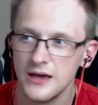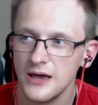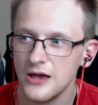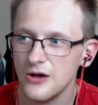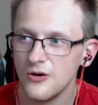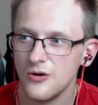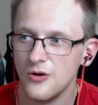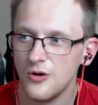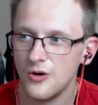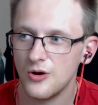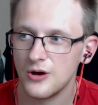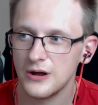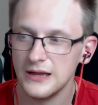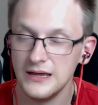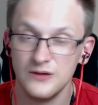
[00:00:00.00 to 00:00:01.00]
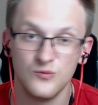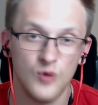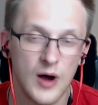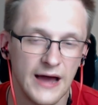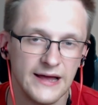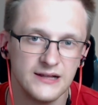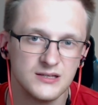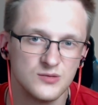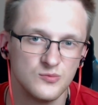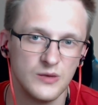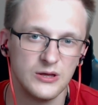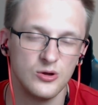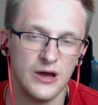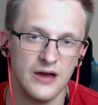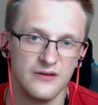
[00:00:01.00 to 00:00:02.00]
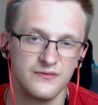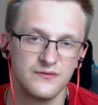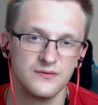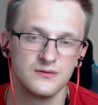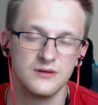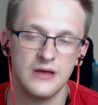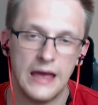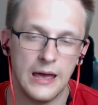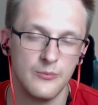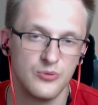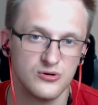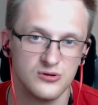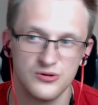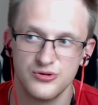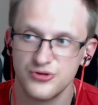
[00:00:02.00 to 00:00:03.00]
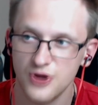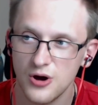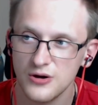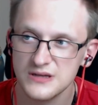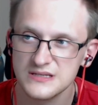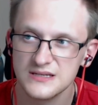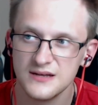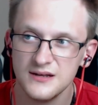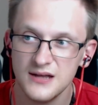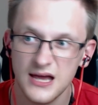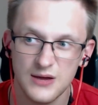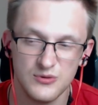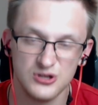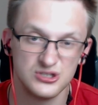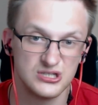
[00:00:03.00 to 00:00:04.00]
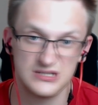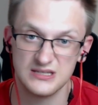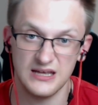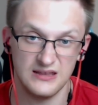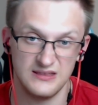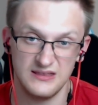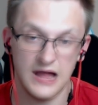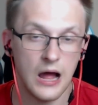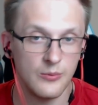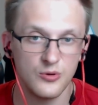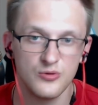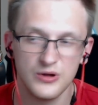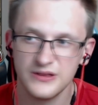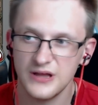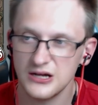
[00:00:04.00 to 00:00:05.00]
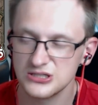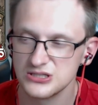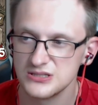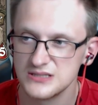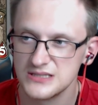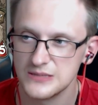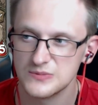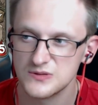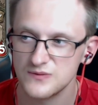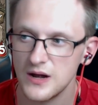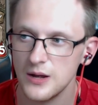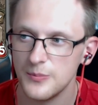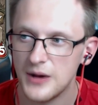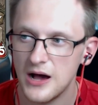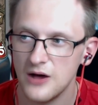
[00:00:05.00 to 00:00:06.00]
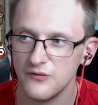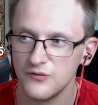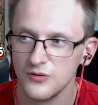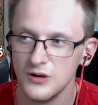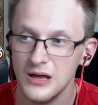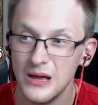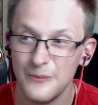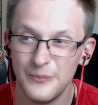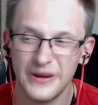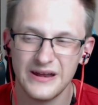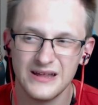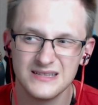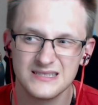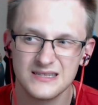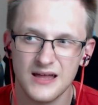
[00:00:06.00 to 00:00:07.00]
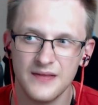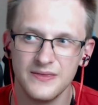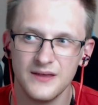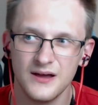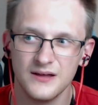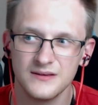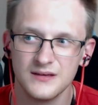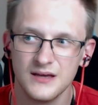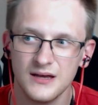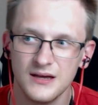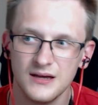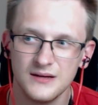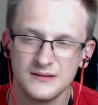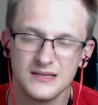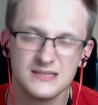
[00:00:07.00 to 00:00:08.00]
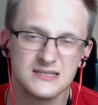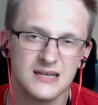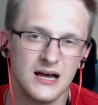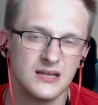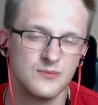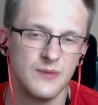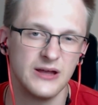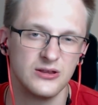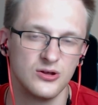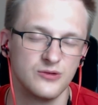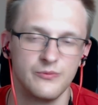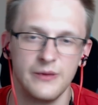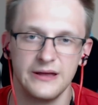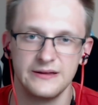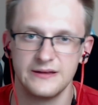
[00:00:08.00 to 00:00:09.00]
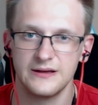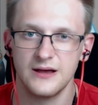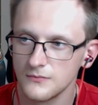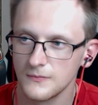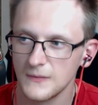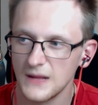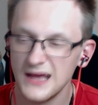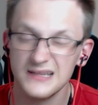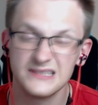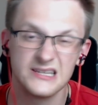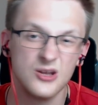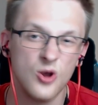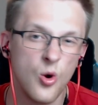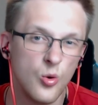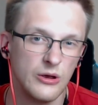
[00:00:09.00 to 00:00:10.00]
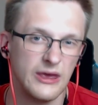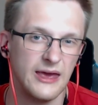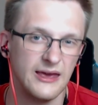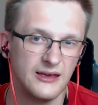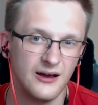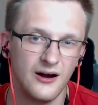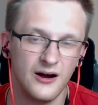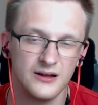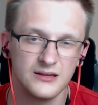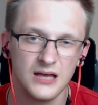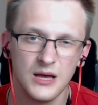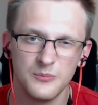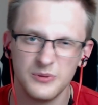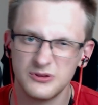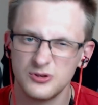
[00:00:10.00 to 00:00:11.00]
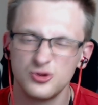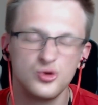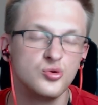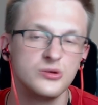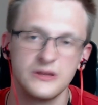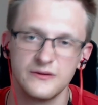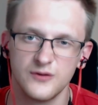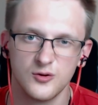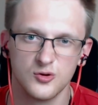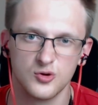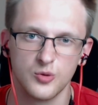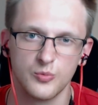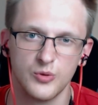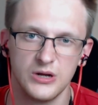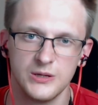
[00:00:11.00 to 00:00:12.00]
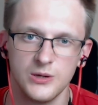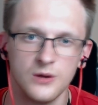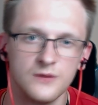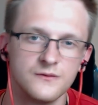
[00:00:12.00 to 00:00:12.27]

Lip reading: or in Wild, where you have Emperor Thaurissan, where you just get double reduction, seems very powerful. But in Standard, this card might not make the cut. It's an okay card, but too difficult to pull it off.